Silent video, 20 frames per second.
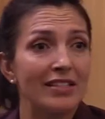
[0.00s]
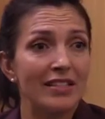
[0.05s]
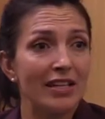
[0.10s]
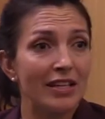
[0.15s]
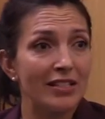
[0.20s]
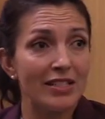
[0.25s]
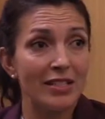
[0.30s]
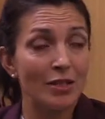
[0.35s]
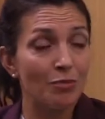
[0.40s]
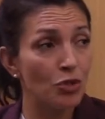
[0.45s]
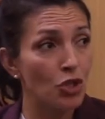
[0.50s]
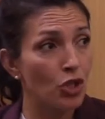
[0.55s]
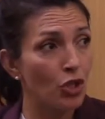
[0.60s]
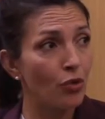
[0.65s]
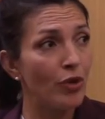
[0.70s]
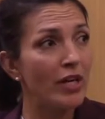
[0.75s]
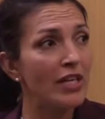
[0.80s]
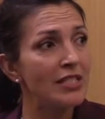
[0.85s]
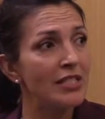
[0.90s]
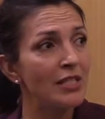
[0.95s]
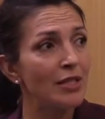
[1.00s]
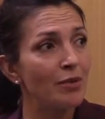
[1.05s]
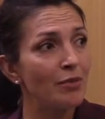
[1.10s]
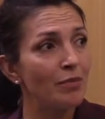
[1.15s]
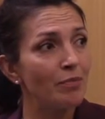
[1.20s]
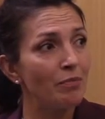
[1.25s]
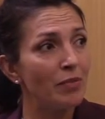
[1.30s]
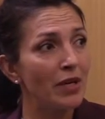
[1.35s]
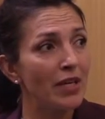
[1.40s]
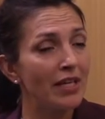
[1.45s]
It seems crazy,
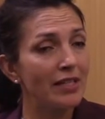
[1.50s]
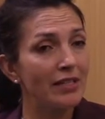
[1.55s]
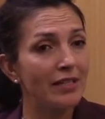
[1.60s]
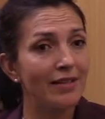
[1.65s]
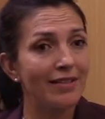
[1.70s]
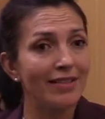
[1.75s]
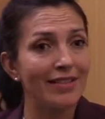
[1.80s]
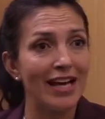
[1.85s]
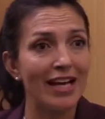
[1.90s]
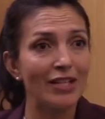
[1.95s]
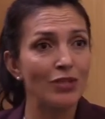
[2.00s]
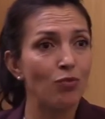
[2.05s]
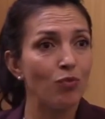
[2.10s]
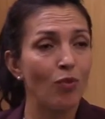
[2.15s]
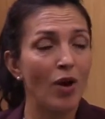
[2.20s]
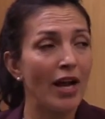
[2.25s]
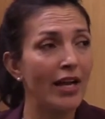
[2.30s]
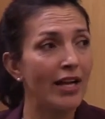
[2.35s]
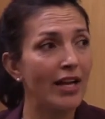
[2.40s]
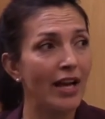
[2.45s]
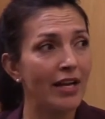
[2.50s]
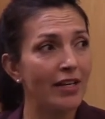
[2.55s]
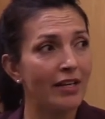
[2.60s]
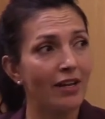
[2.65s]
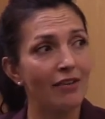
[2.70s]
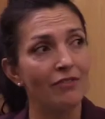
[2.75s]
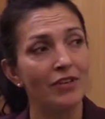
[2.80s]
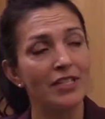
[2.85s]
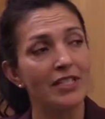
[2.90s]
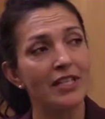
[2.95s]
but that's why I
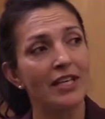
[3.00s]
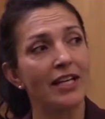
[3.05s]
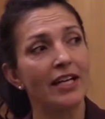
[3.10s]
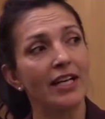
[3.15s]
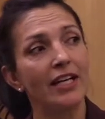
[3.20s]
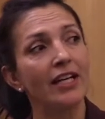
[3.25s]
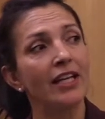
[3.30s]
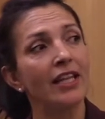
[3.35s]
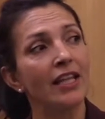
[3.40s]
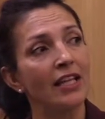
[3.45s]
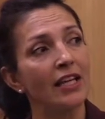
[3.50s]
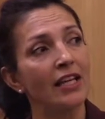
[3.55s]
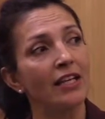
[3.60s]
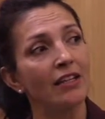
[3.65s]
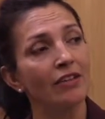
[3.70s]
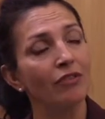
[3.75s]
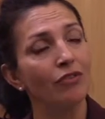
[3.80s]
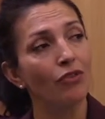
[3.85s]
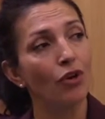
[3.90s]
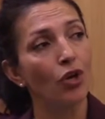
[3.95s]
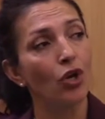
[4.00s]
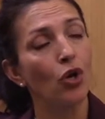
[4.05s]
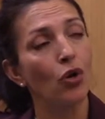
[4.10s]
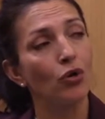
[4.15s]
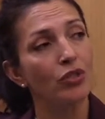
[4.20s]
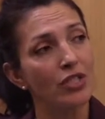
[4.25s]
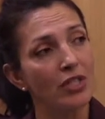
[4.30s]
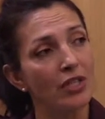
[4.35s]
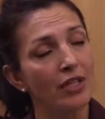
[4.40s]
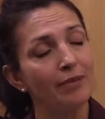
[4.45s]
never said anything for a long
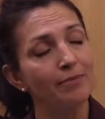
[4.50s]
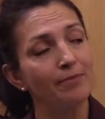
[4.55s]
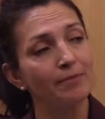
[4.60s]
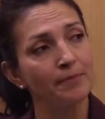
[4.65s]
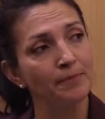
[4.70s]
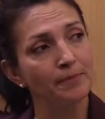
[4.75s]
time.